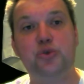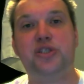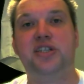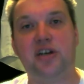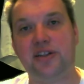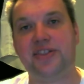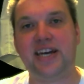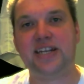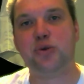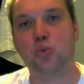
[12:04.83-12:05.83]
it on
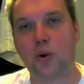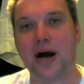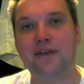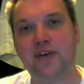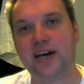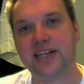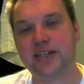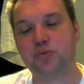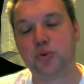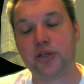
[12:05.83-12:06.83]
that Wi-Fi
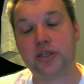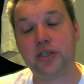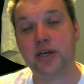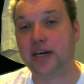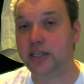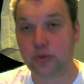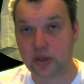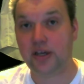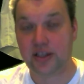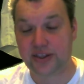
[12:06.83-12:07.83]
network, and
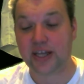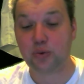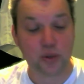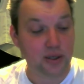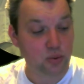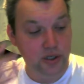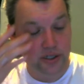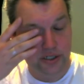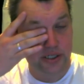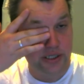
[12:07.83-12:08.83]
that will
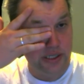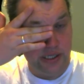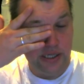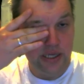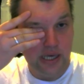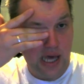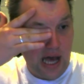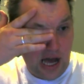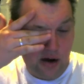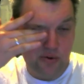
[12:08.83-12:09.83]
work.
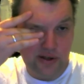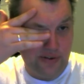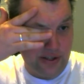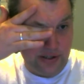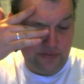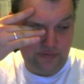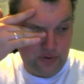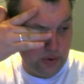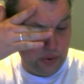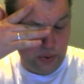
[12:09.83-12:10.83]
However, if
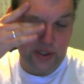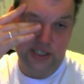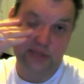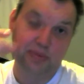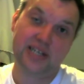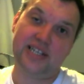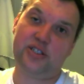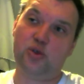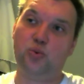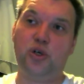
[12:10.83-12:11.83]
you expect it
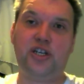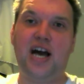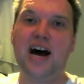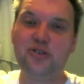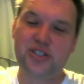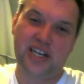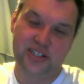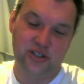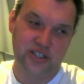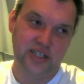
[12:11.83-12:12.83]
to work outside
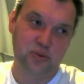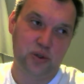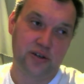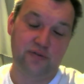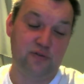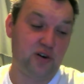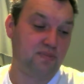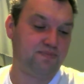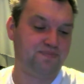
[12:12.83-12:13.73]
your network from